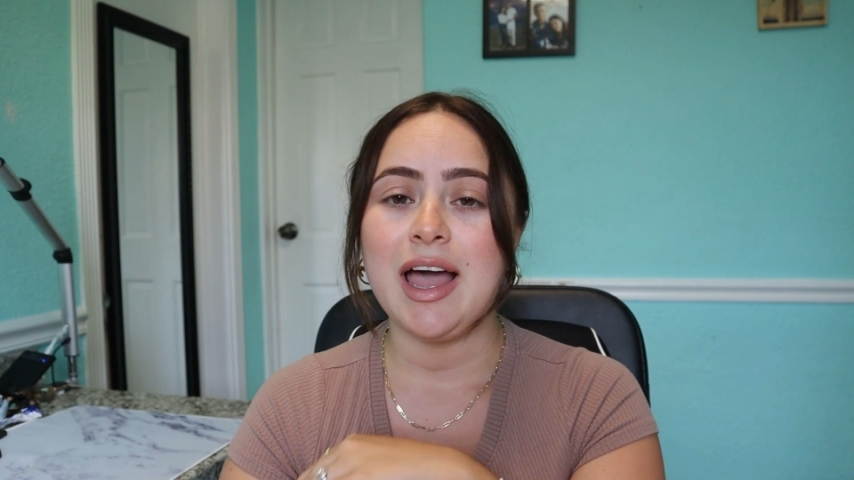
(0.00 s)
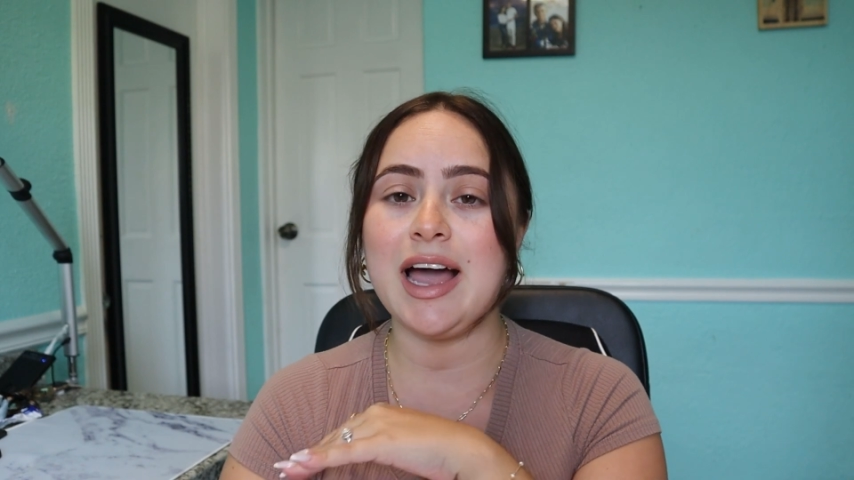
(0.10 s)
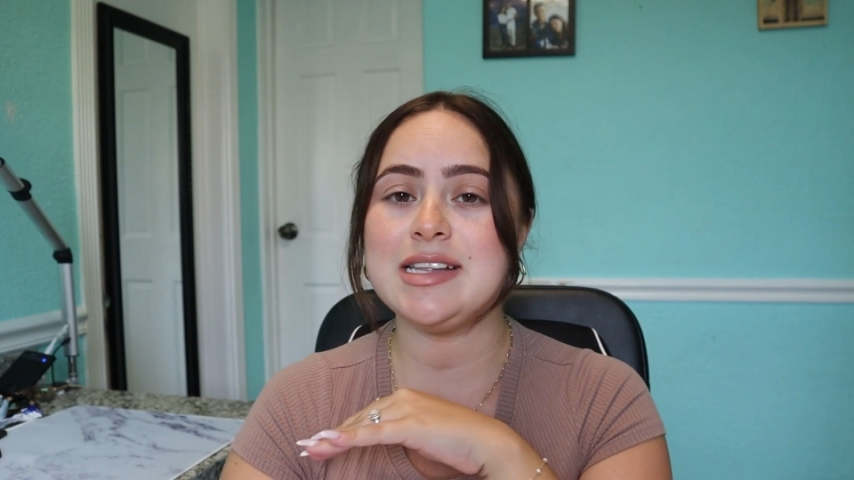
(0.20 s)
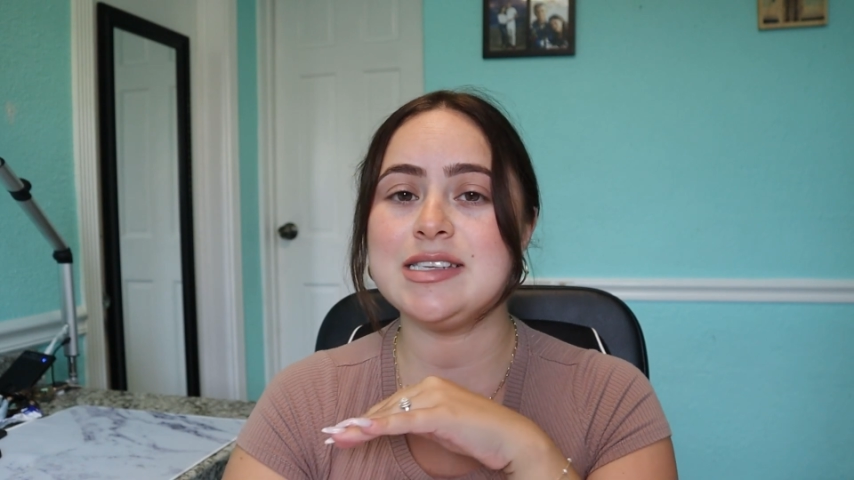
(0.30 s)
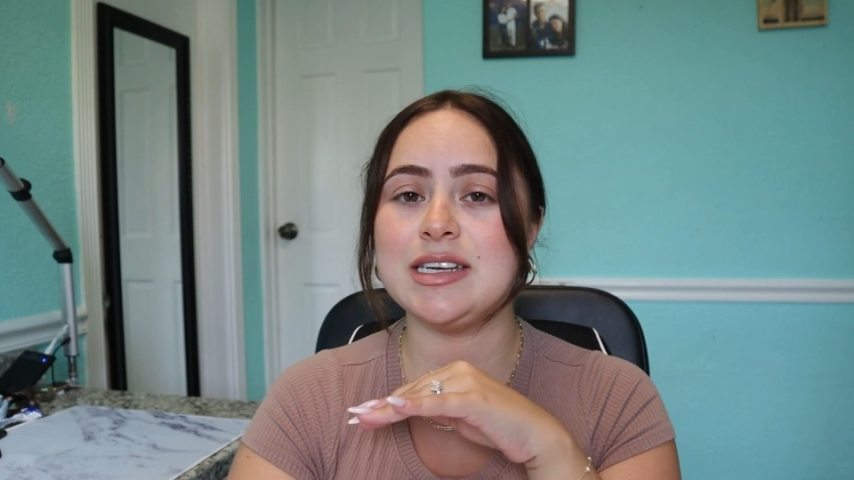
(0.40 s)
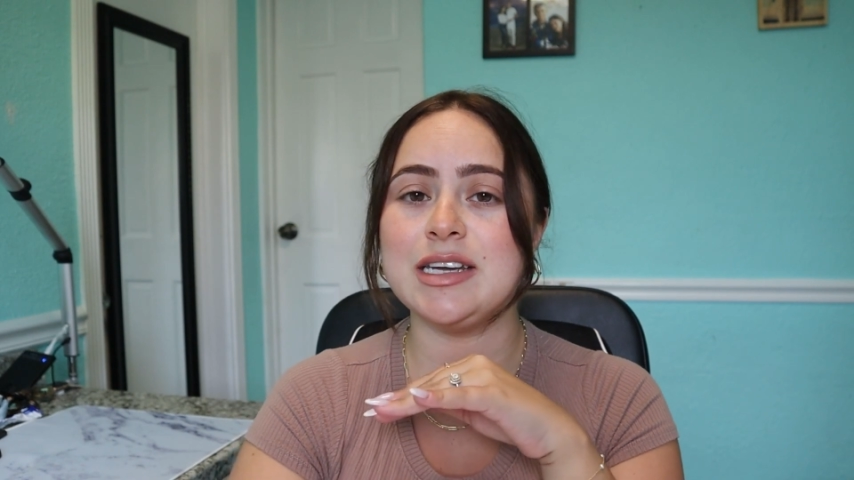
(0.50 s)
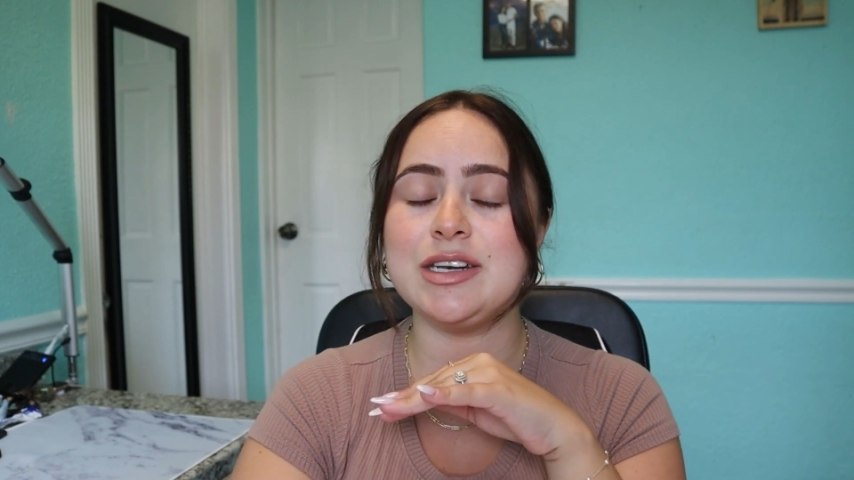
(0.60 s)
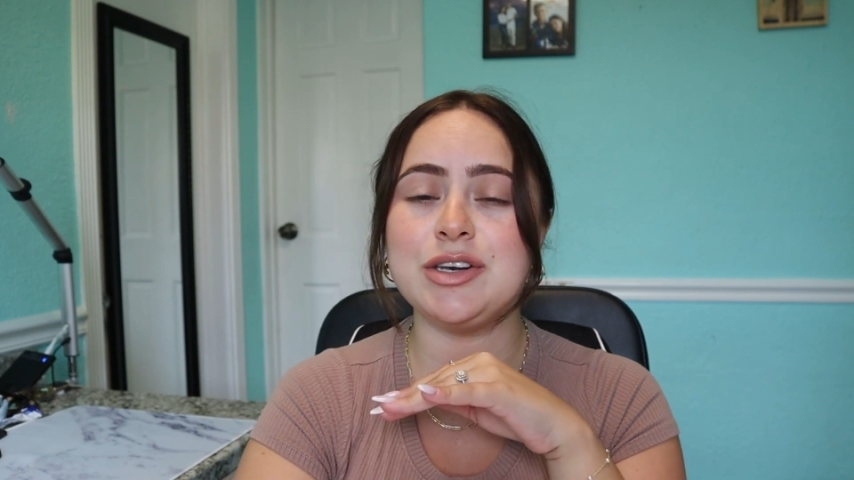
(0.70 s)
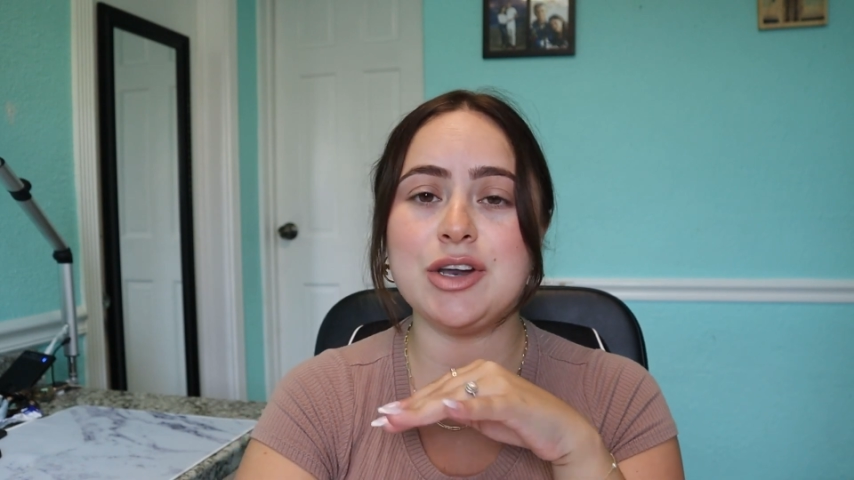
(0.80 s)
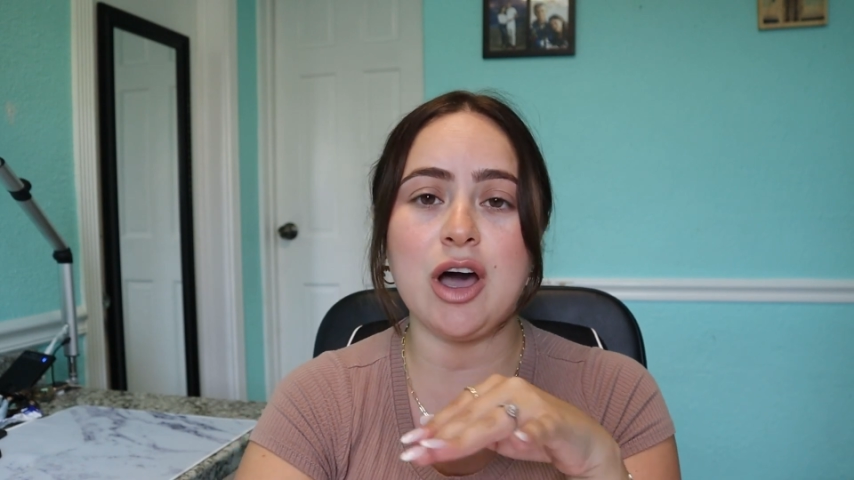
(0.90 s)
I did
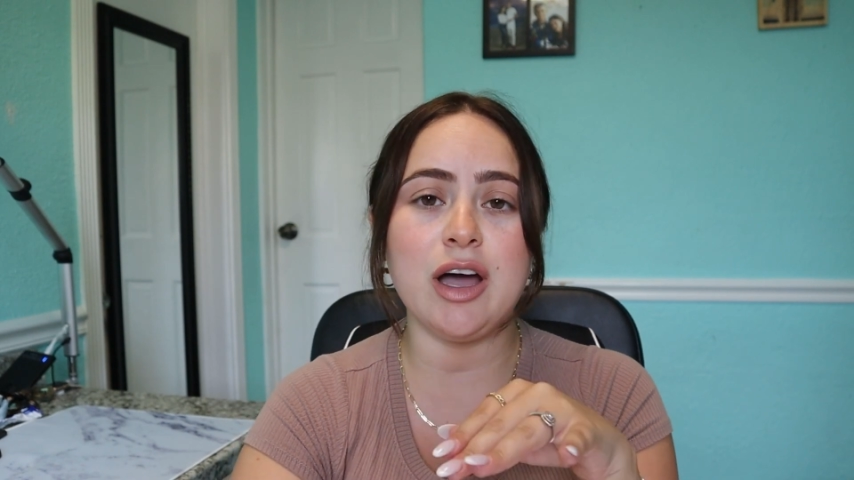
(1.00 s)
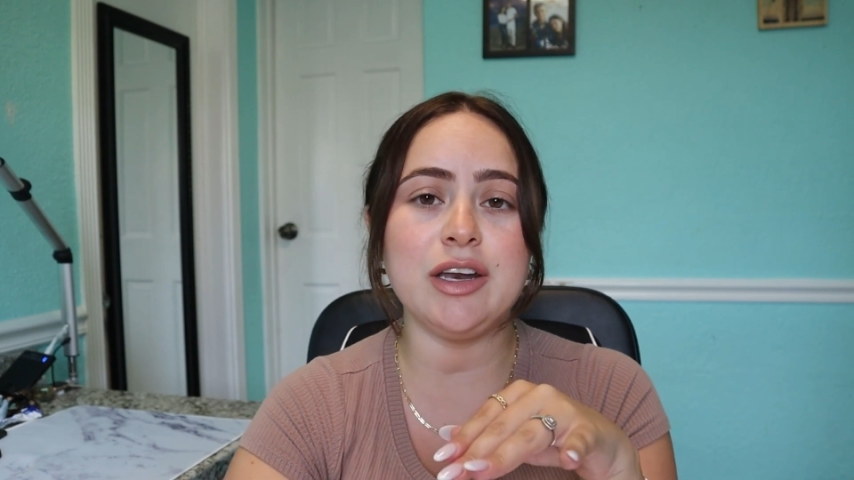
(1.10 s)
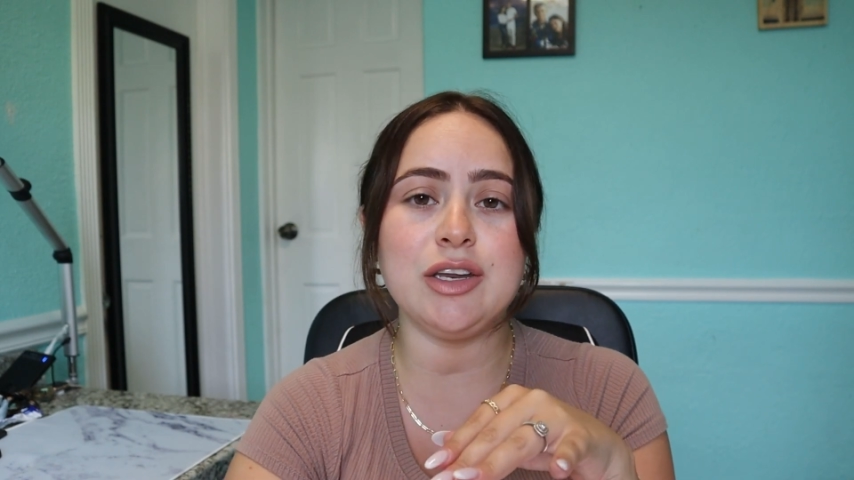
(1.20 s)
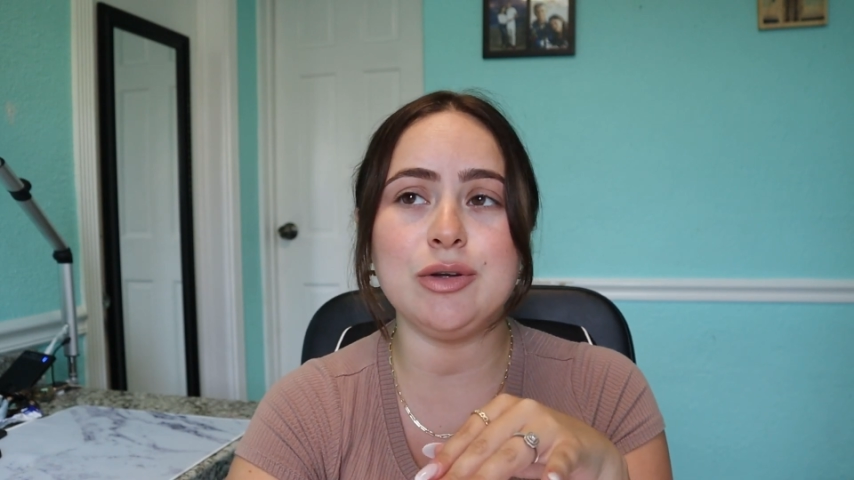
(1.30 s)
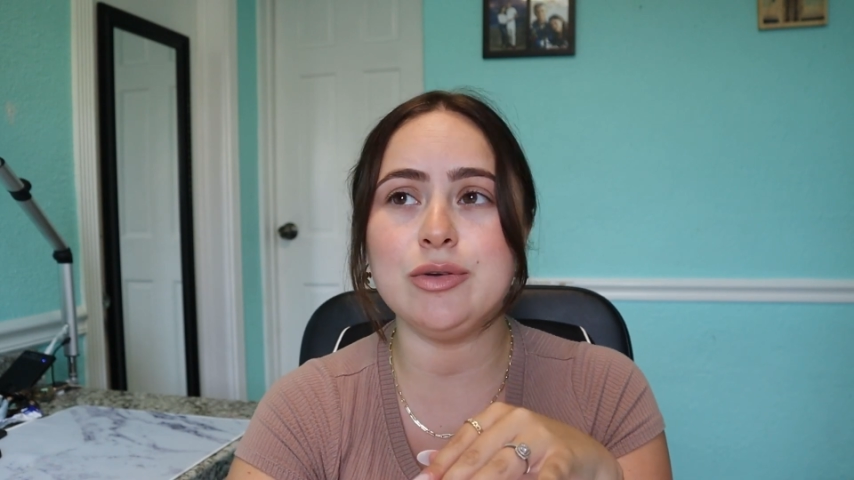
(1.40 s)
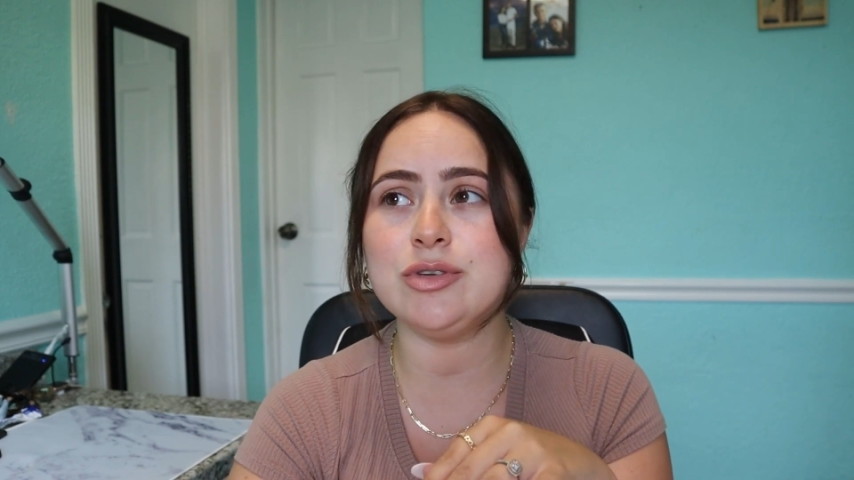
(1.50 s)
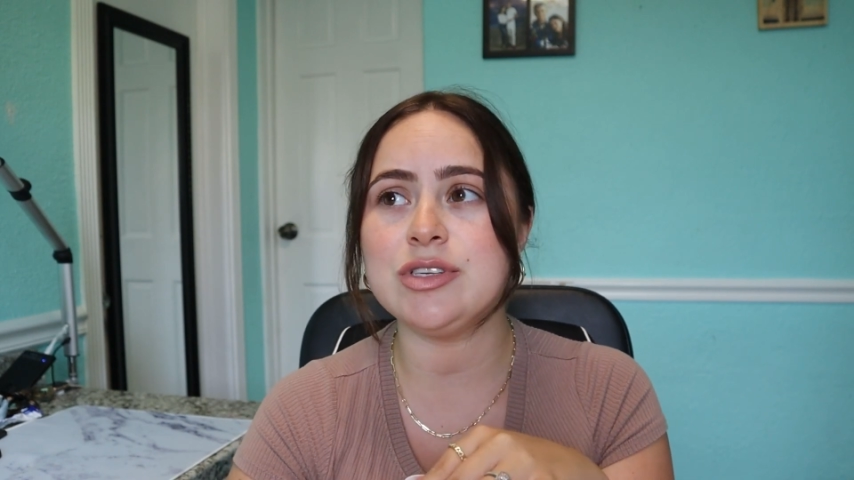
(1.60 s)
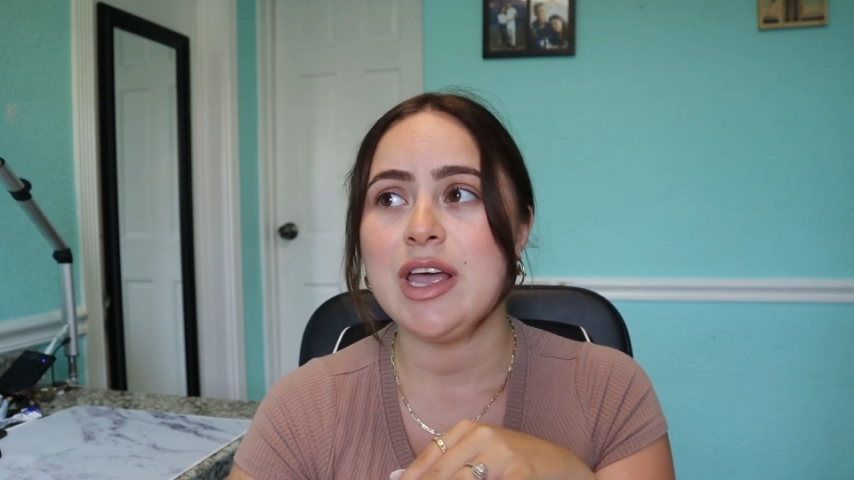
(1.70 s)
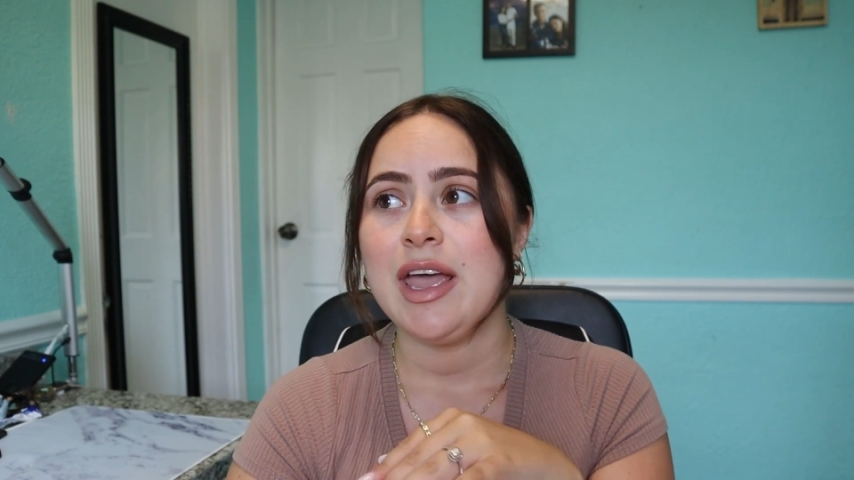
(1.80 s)
not use